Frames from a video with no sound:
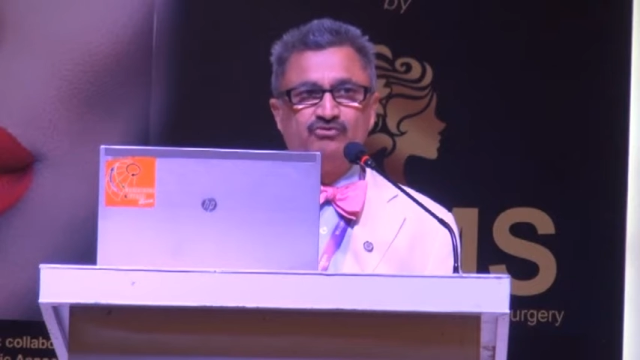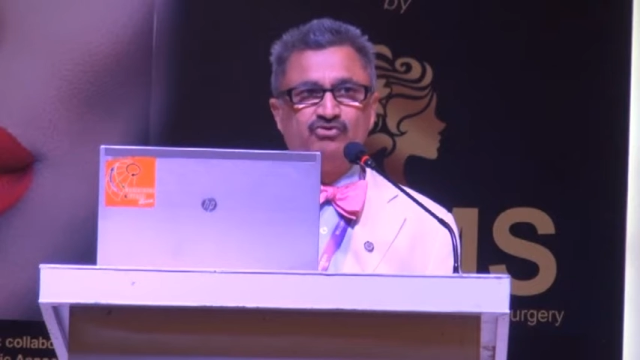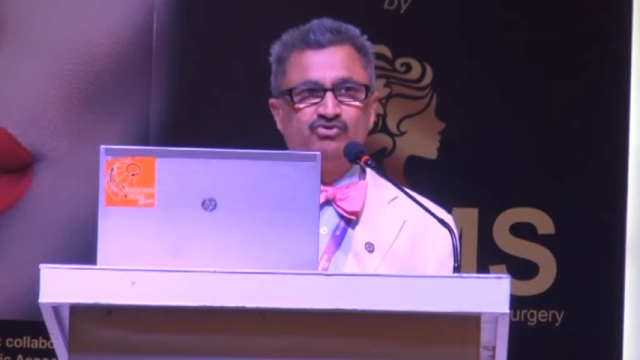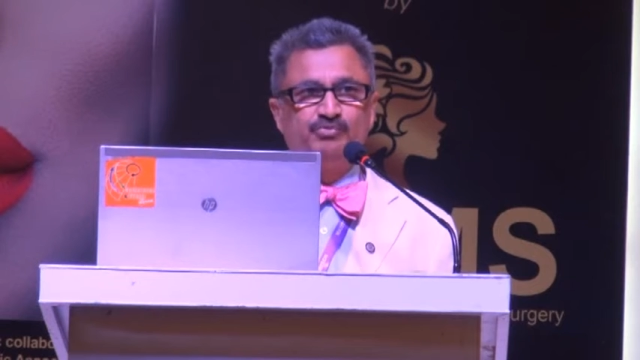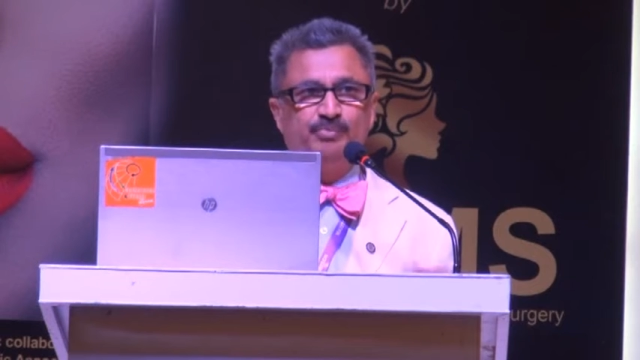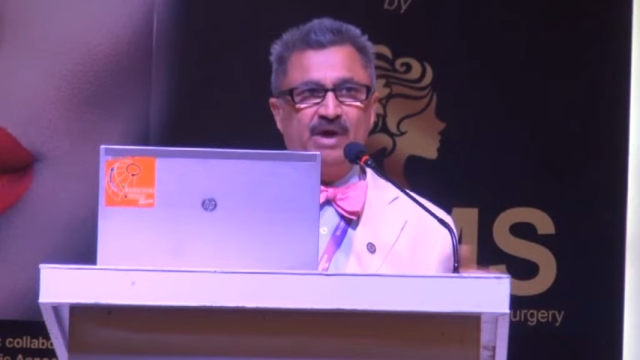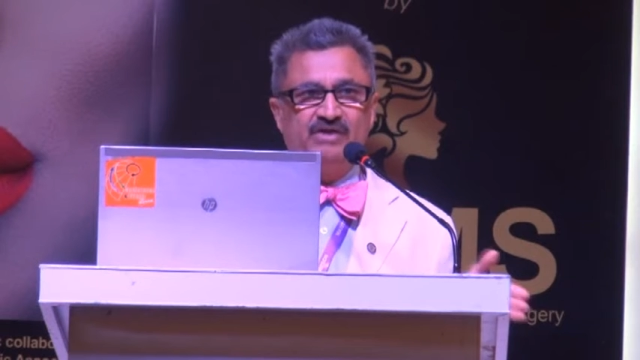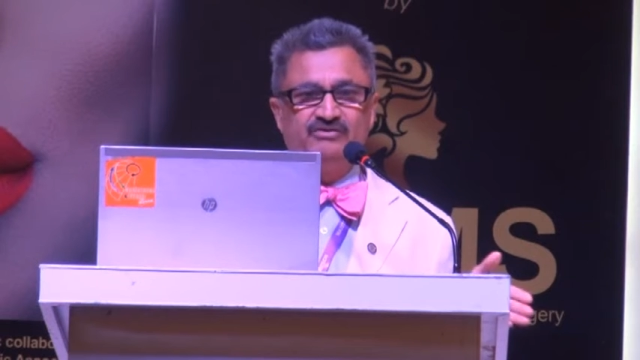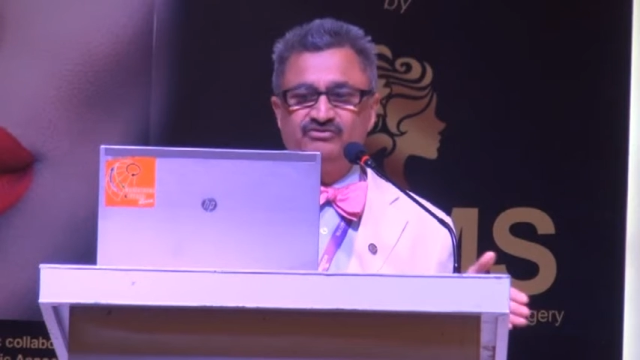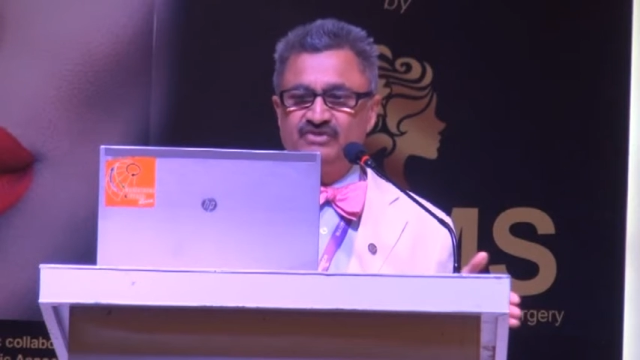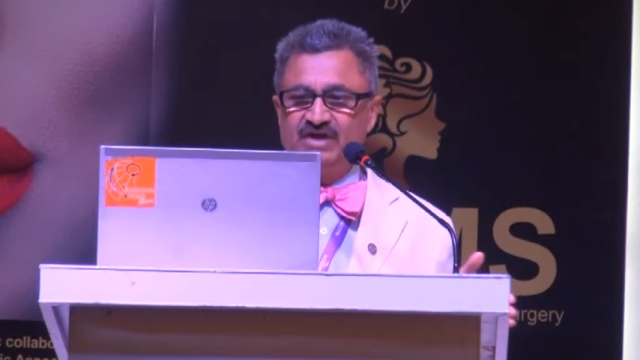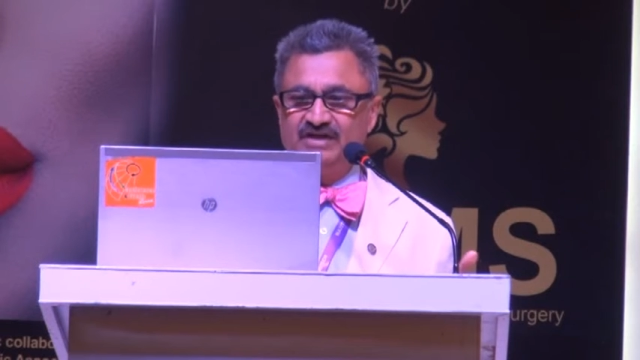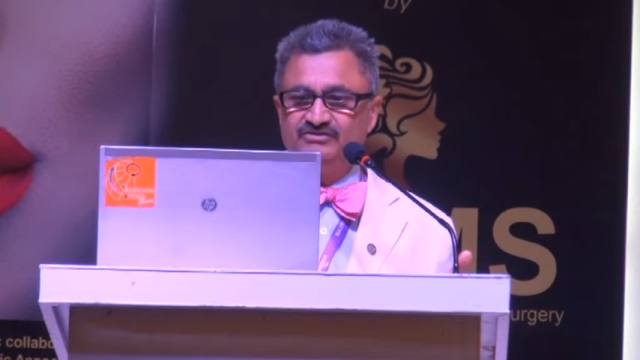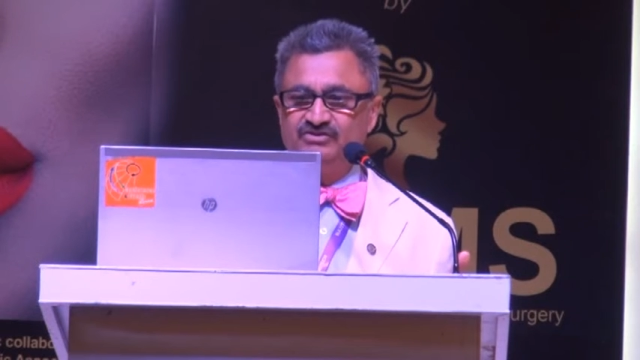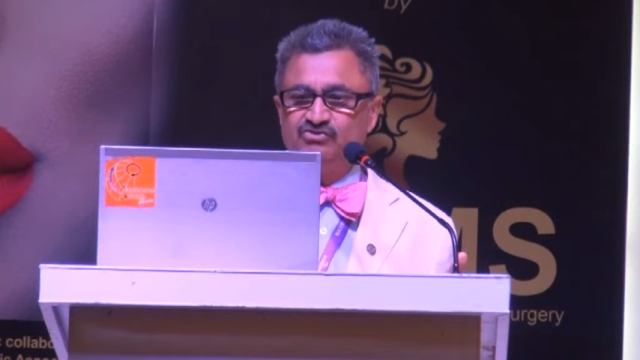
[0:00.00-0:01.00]
So spot
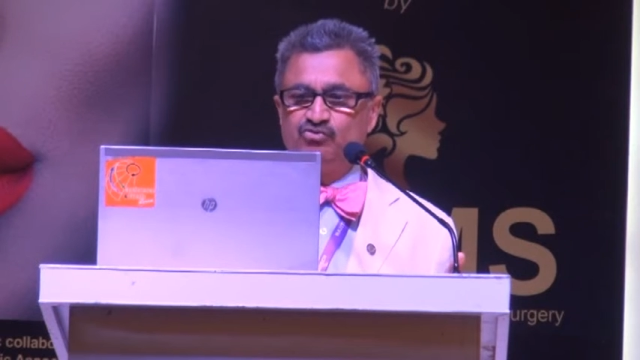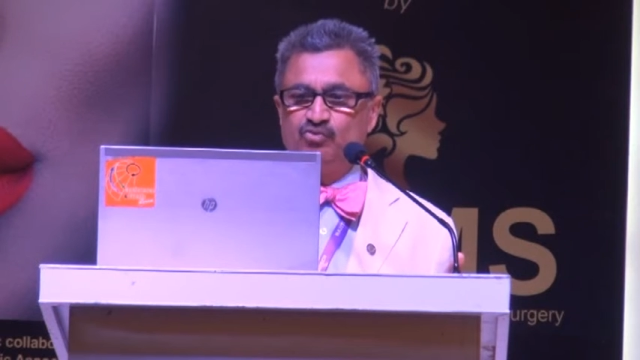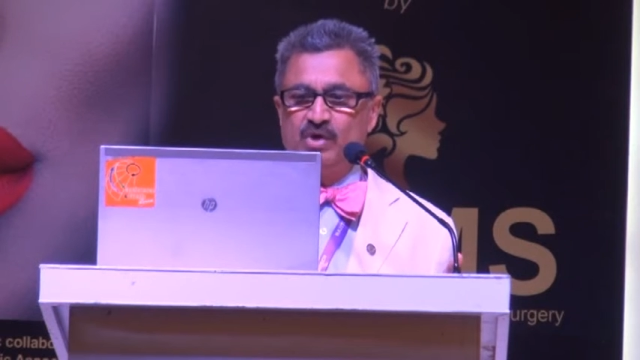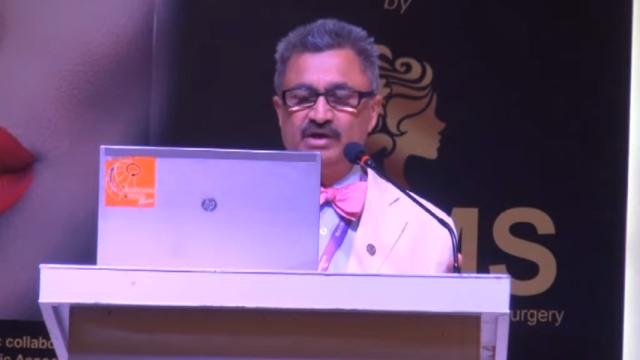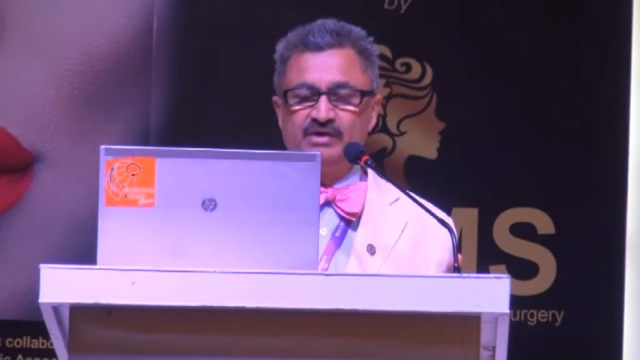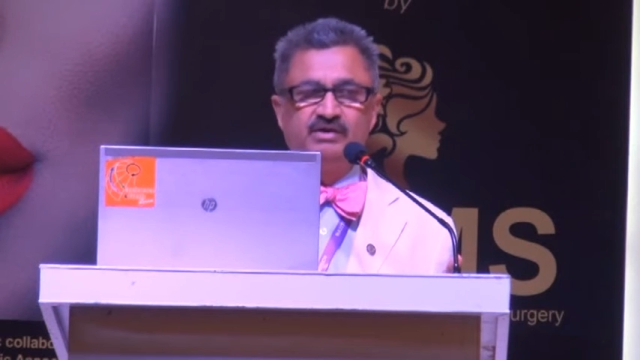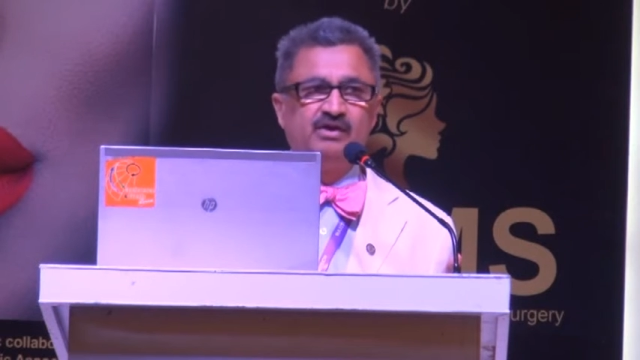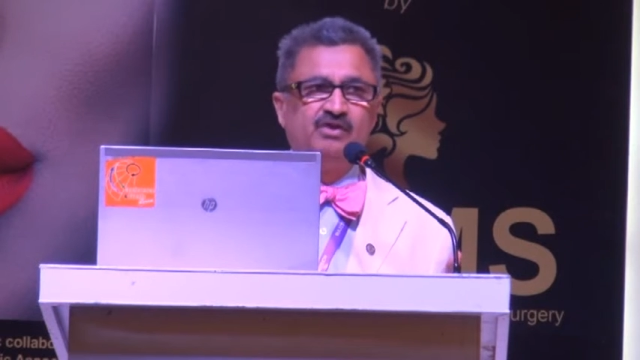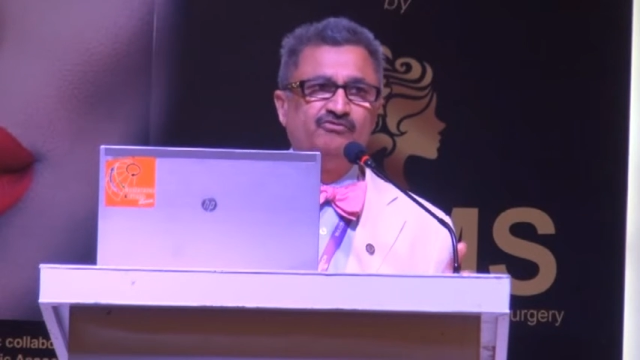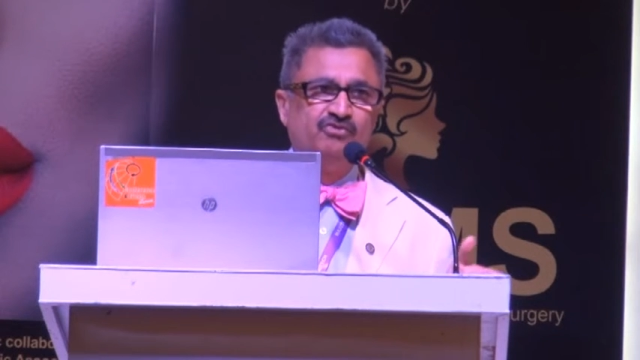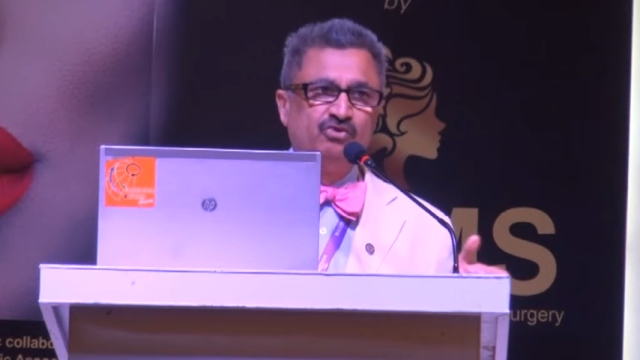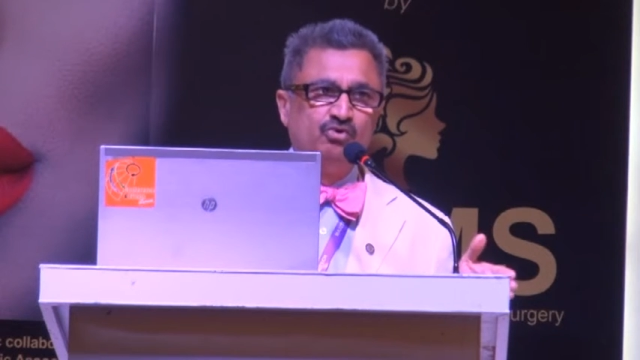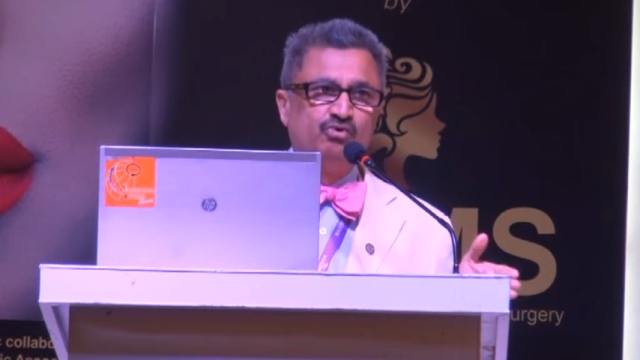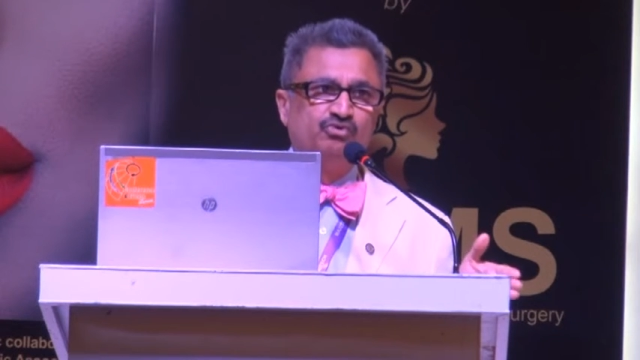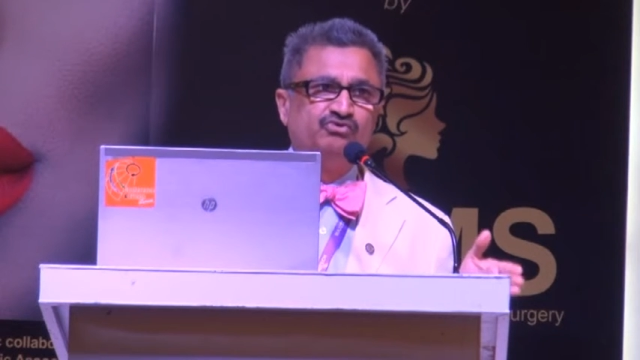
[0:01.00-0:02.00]
size is one,
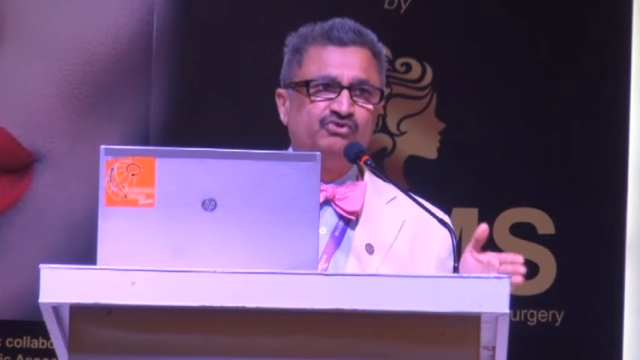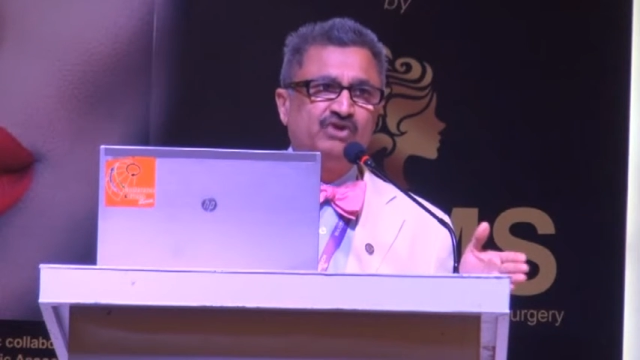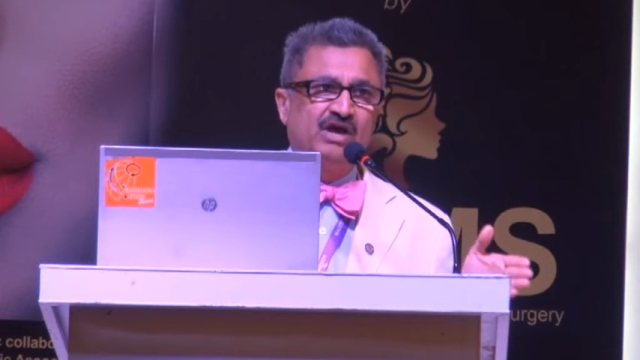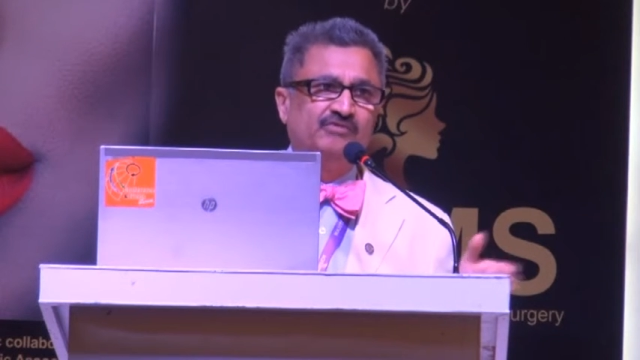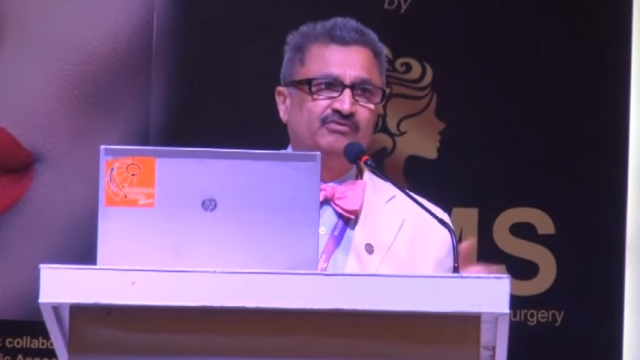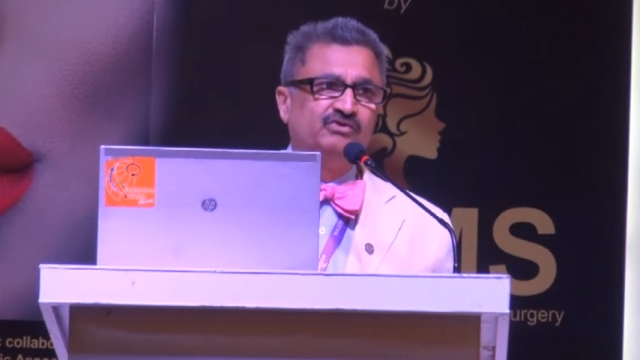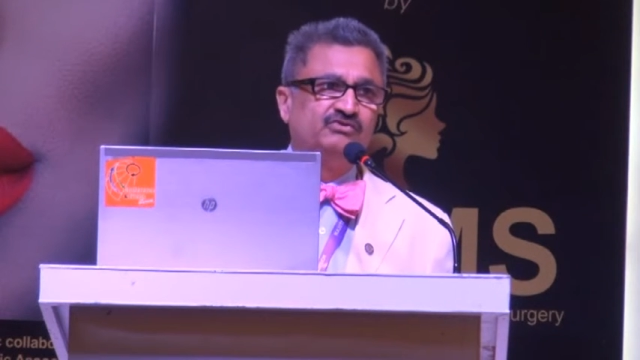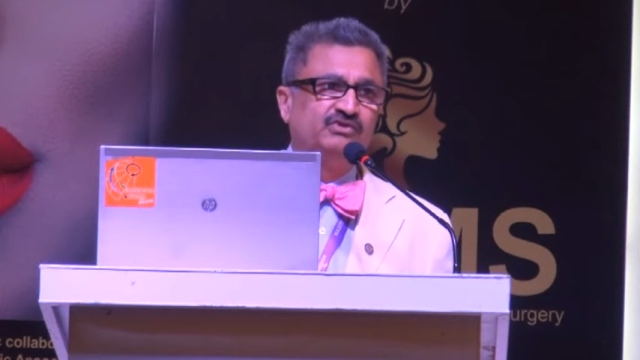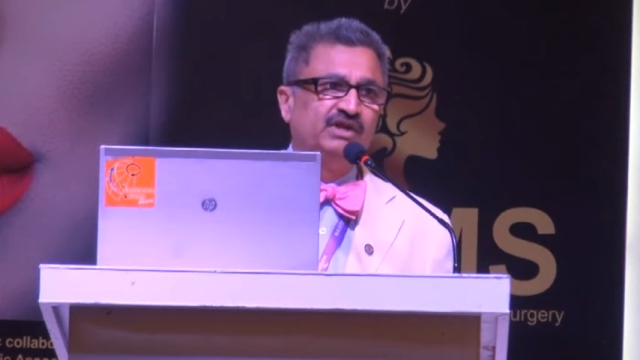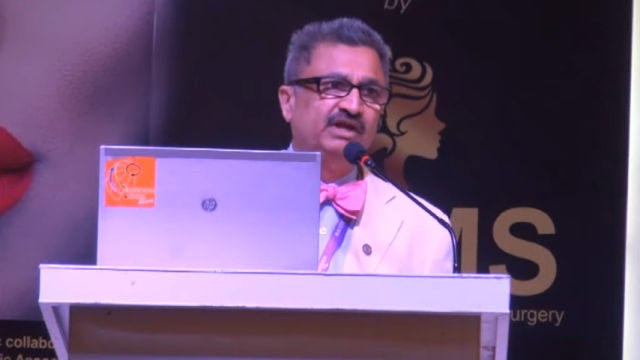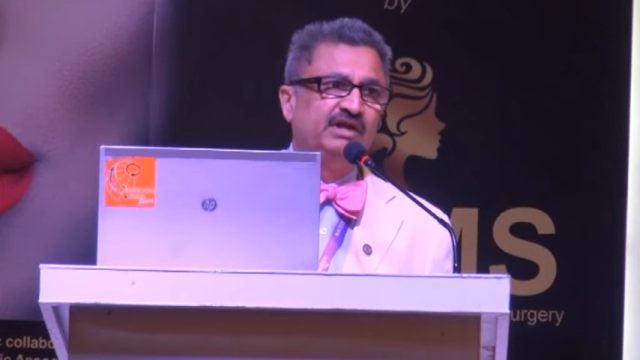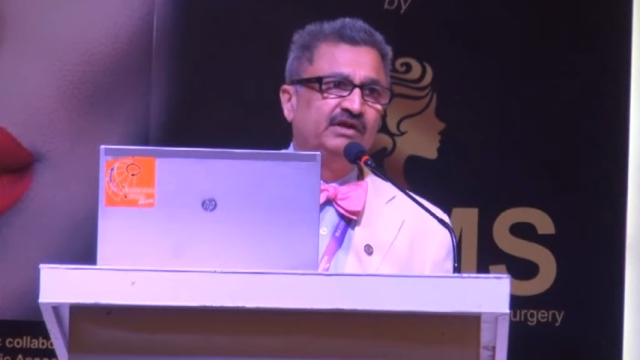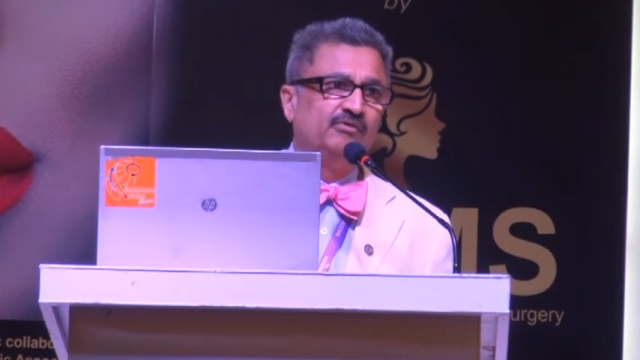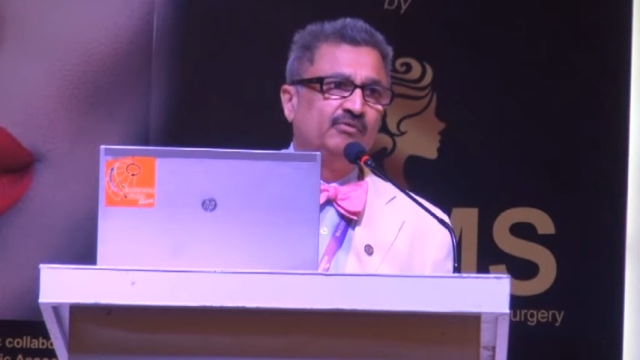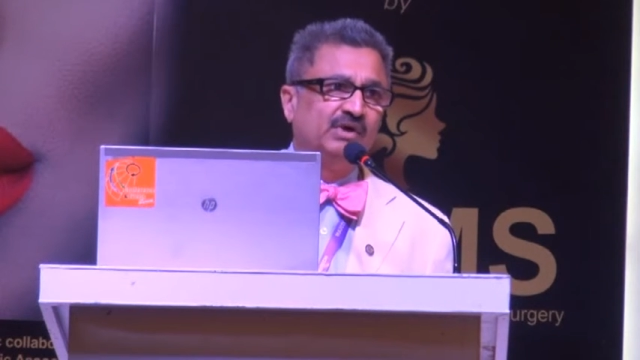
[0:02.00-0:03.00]
fluence obviously,